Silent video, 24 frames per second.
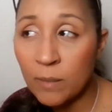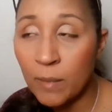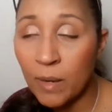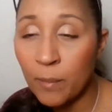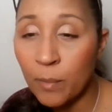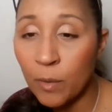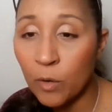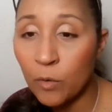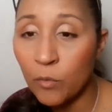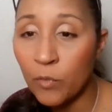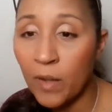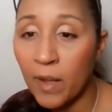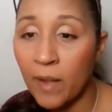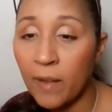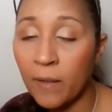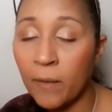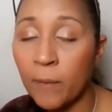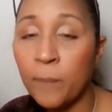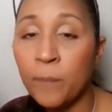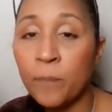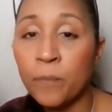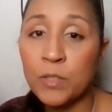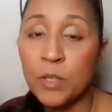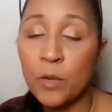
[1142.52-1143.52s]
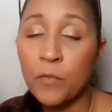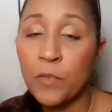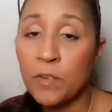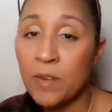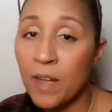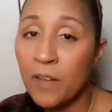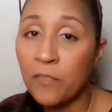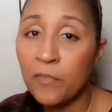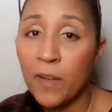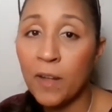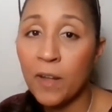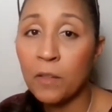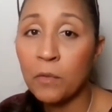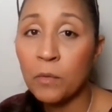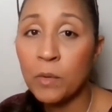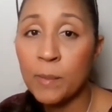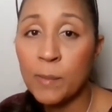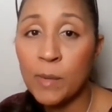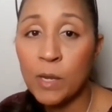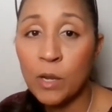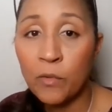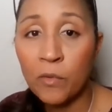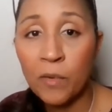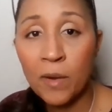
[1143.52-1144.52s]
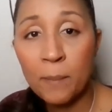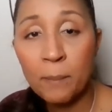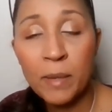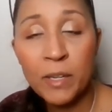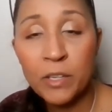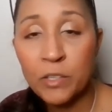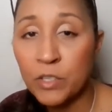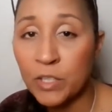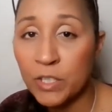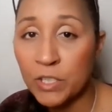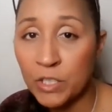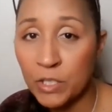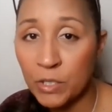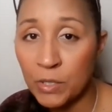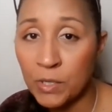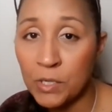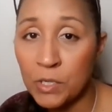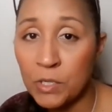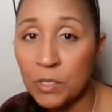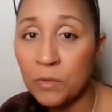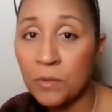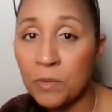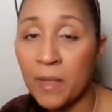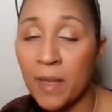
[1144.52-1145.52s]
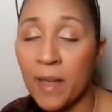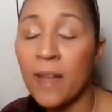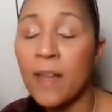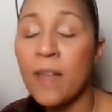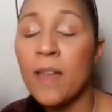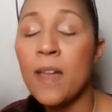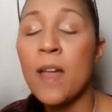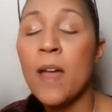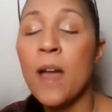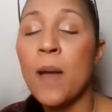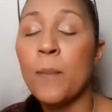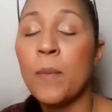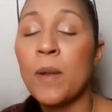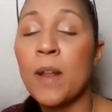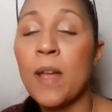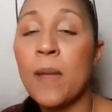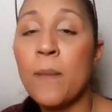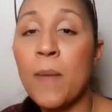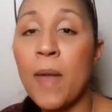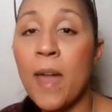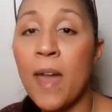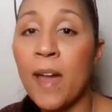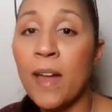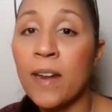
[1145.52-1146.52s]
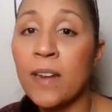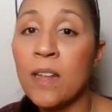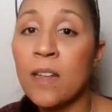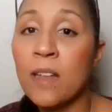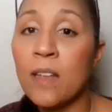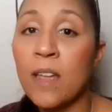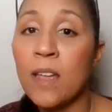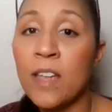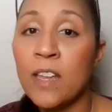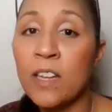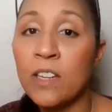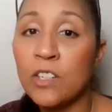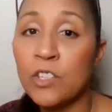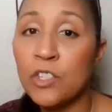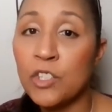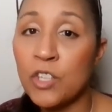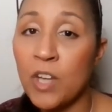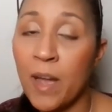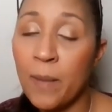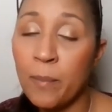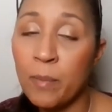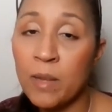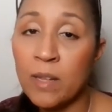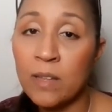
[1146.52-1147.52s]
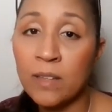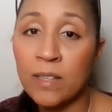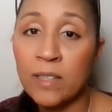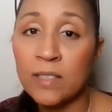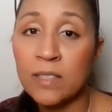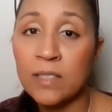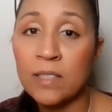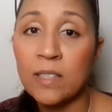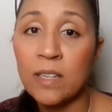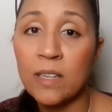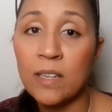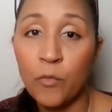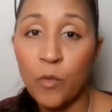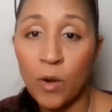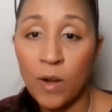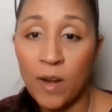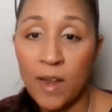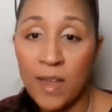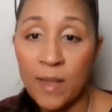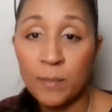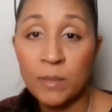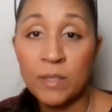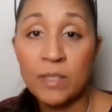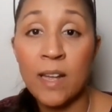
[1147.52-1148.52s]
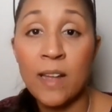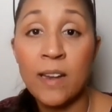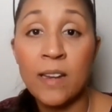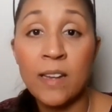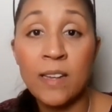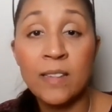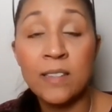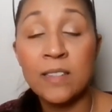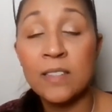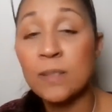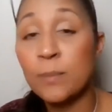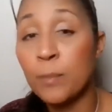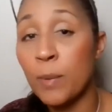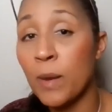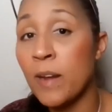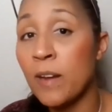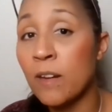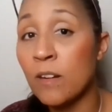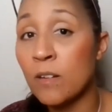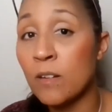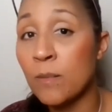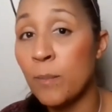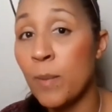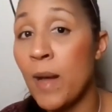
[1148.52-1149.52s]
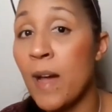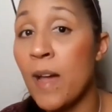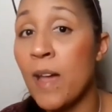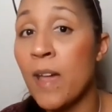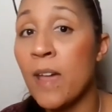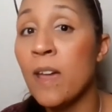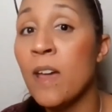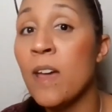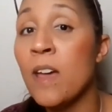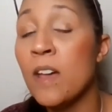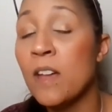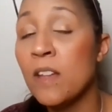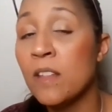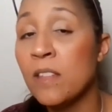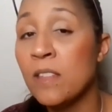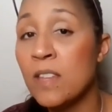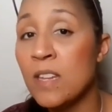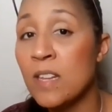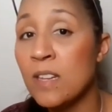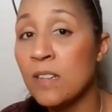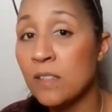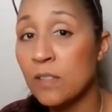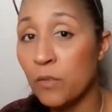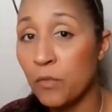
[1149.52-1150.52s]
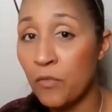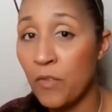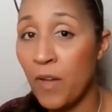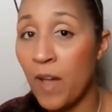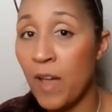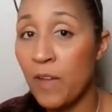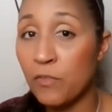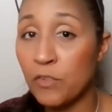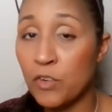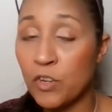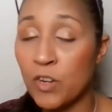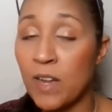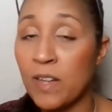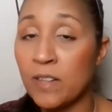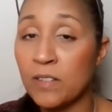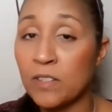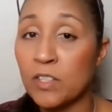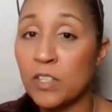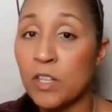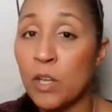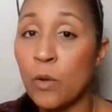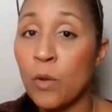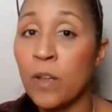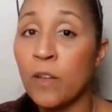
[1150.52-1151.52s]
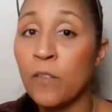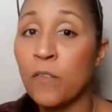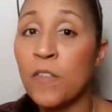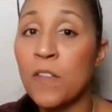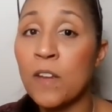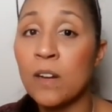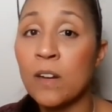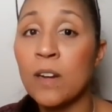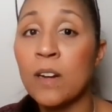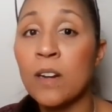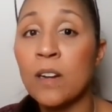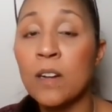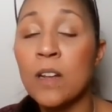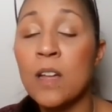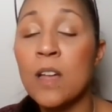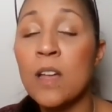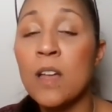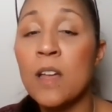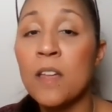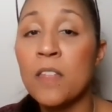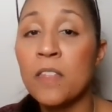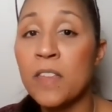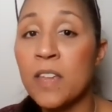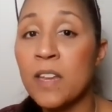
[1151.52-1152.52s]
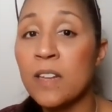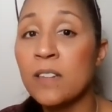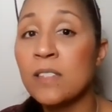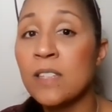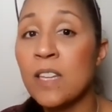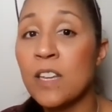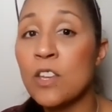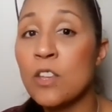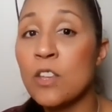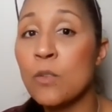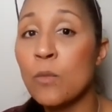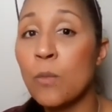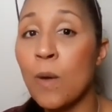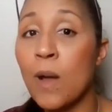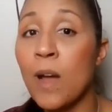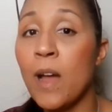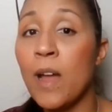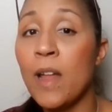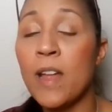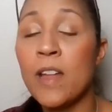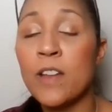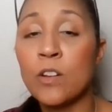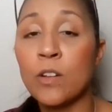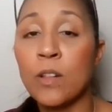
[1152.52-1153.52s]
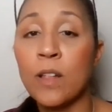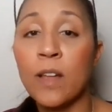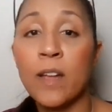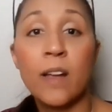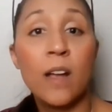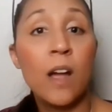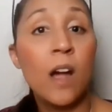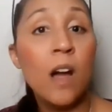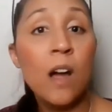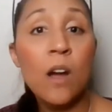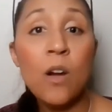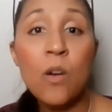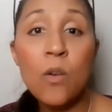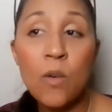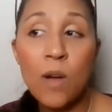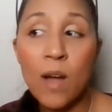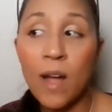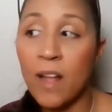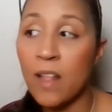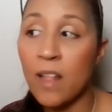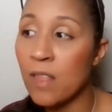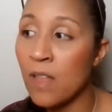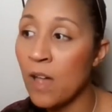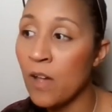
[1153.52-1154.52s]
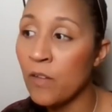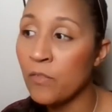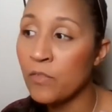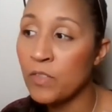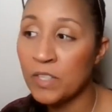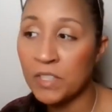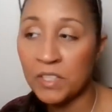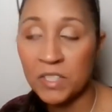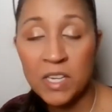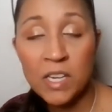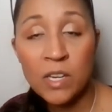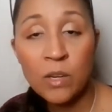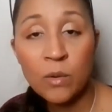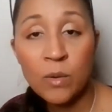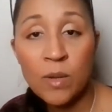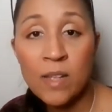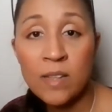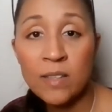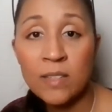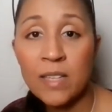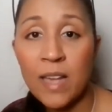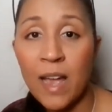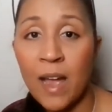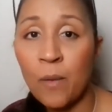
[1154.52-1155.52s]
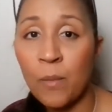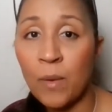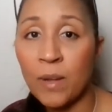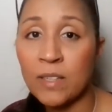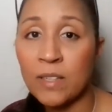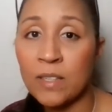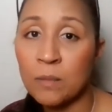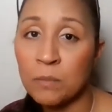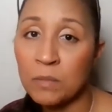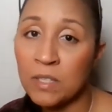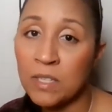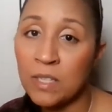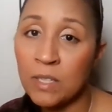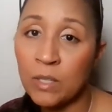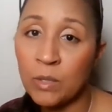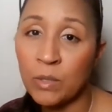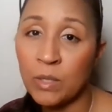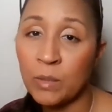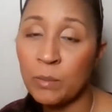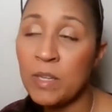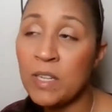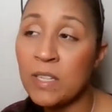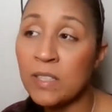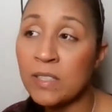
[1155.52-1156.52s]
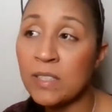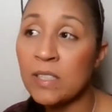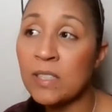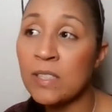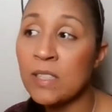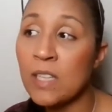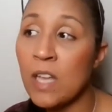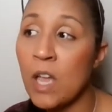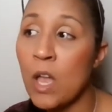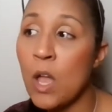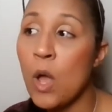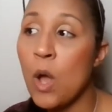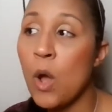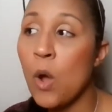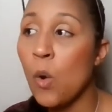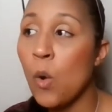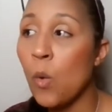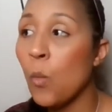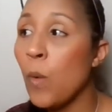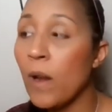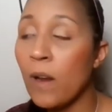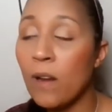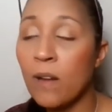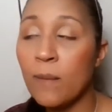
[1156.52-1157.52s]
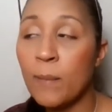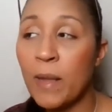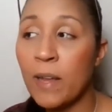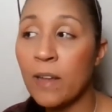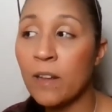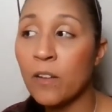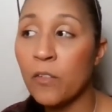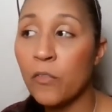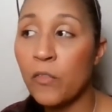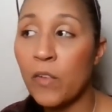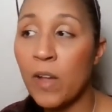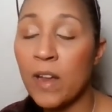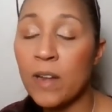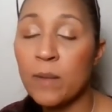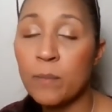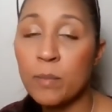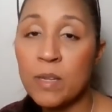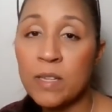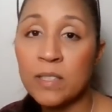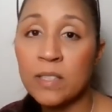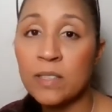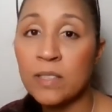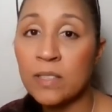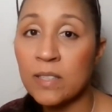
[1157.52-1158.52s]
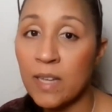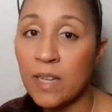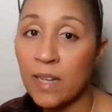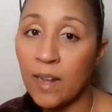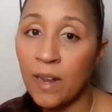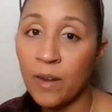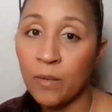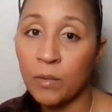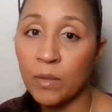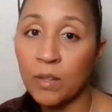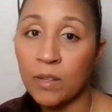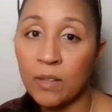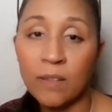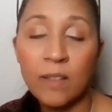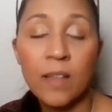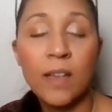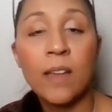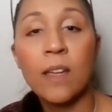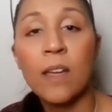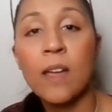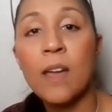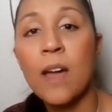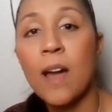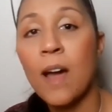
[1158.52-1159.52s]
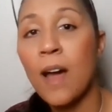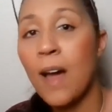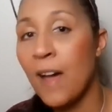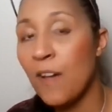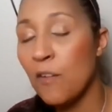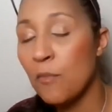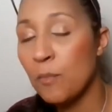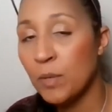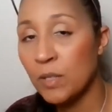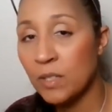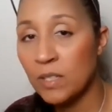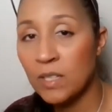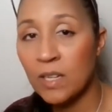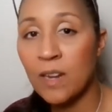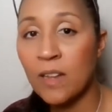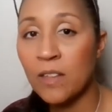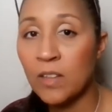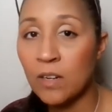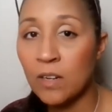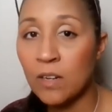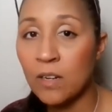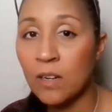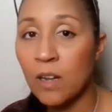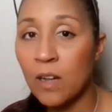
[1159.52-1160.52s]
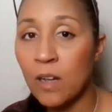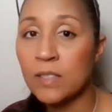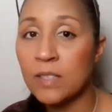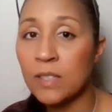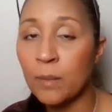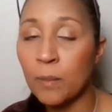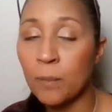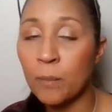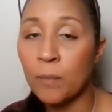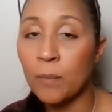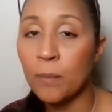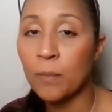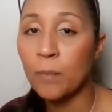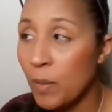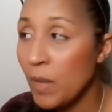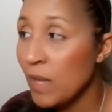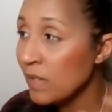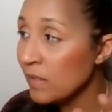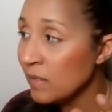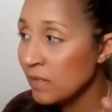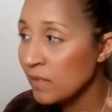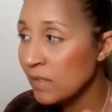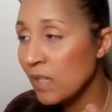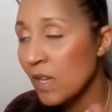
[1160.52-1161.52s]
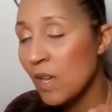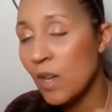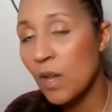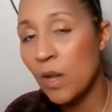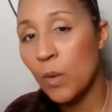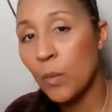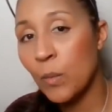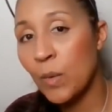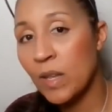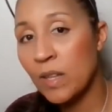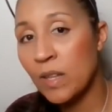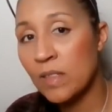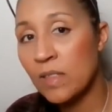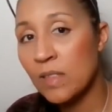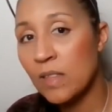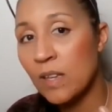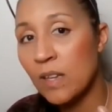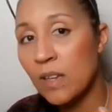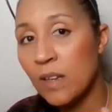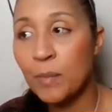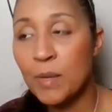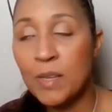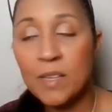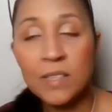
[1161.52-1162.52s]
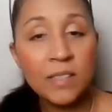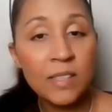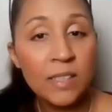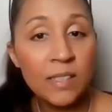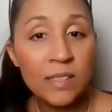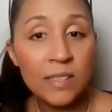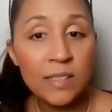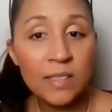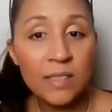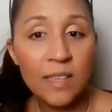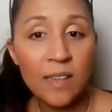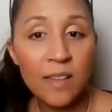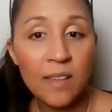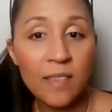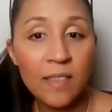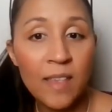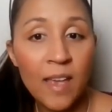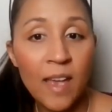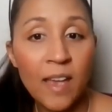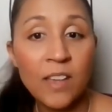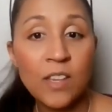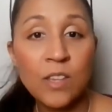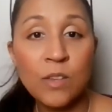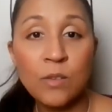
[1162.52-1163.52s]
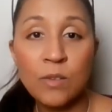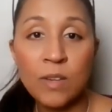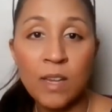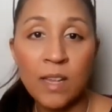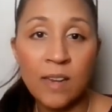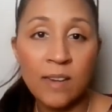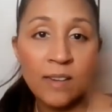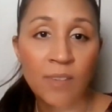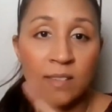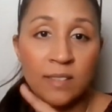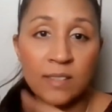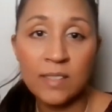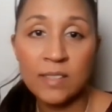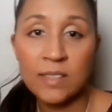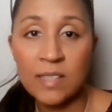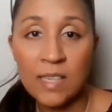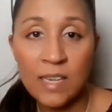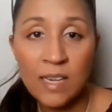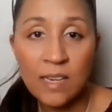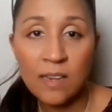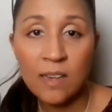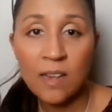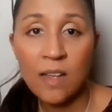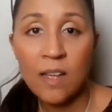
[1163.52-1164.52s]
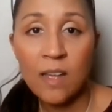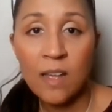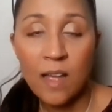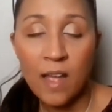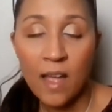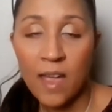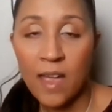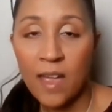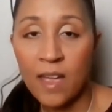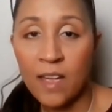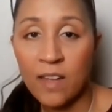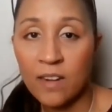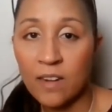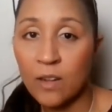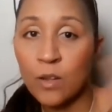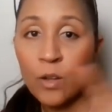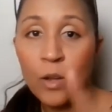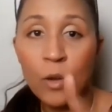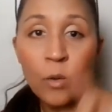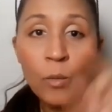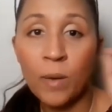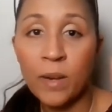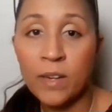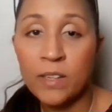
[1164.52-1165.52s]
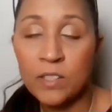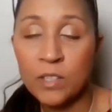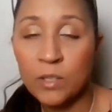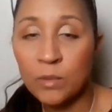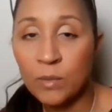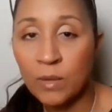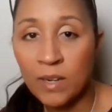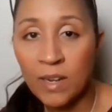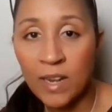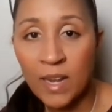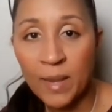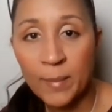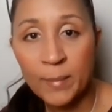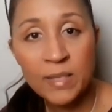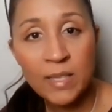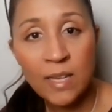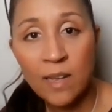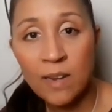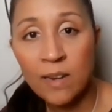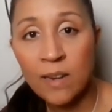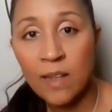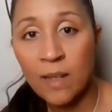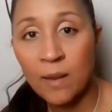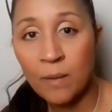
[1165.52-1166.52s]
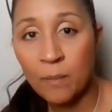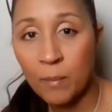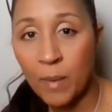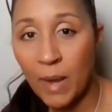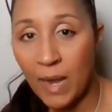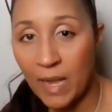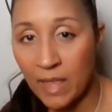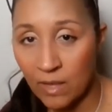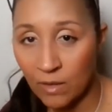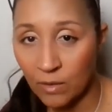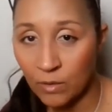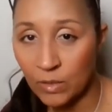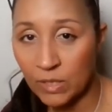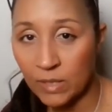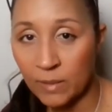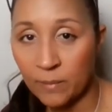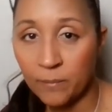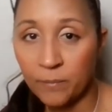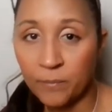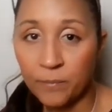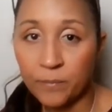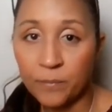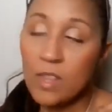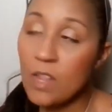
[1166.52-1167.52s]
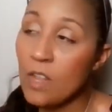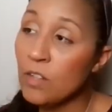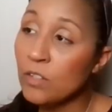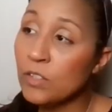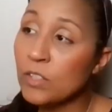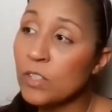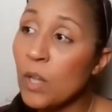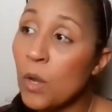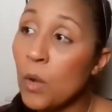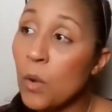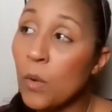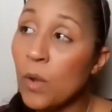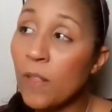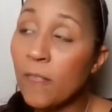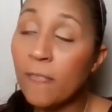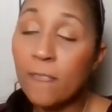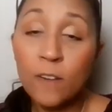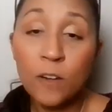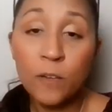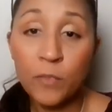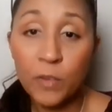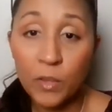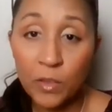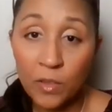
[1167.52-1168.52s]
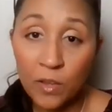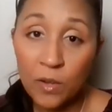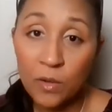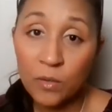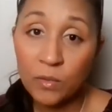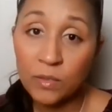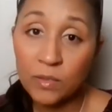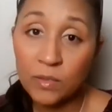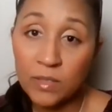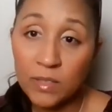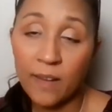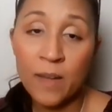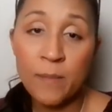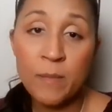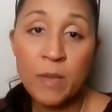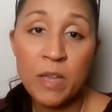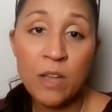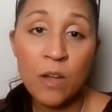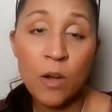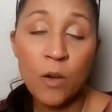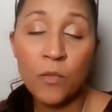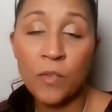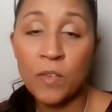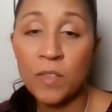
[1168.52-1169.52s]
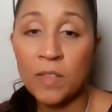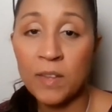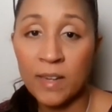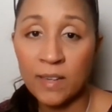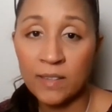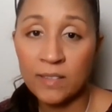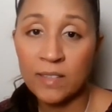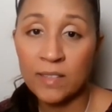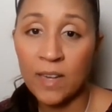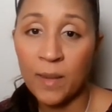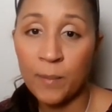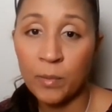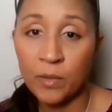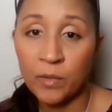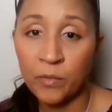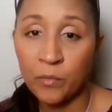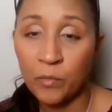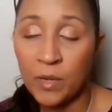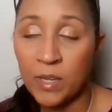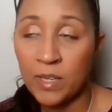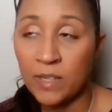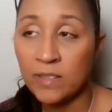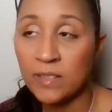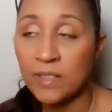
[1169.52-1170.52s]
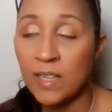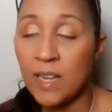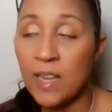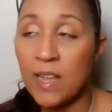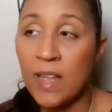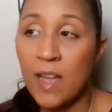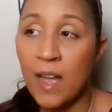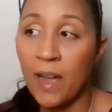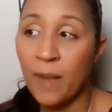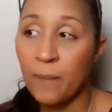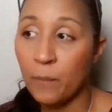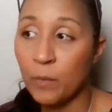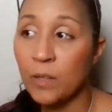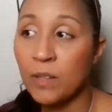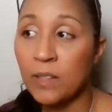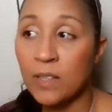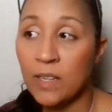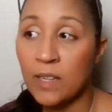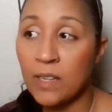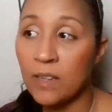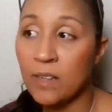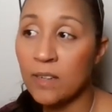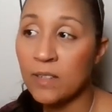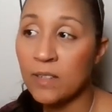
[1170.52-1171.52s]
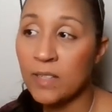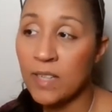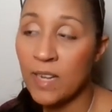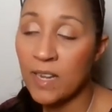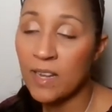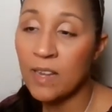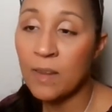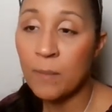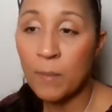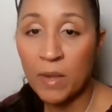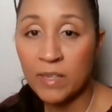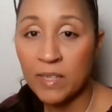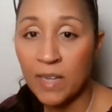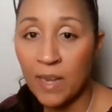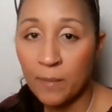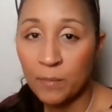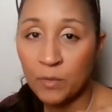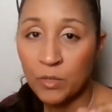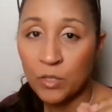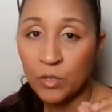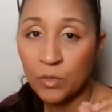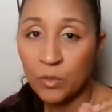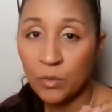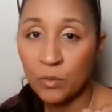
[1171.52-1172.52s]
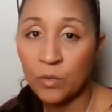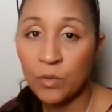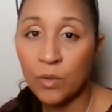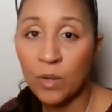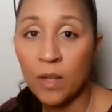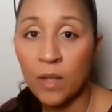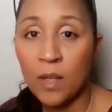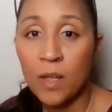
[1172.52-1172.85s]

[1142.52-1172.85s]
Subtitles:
my profile. So if you're not following me over on Pinterest, you can do that. But I'm adding a shopping list for Amazon inspired by these 5 trends. So if there are things that you want and you're like, oh, I love the sequins, I want some sequin pieces, where am I going to find pieces that I really like? I've put together some pins with pieces that you can see and go right to on Amazon and buy those. So look for those coming over the next couple of weeks. I'm really taking my time to,